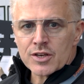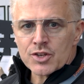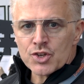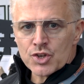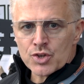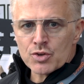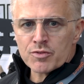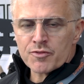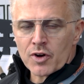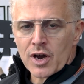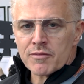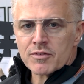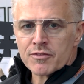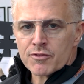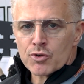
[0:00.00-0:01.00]
new
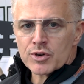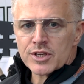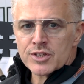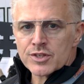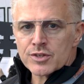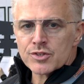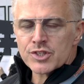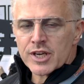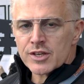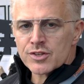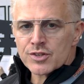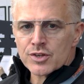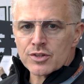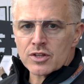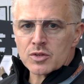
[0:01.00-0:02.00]
5 to 42 Gen
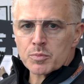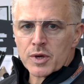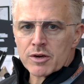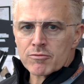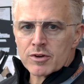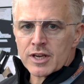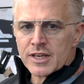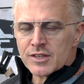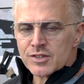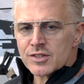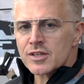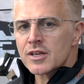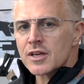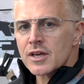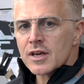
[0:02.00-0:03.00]
2 that's being released.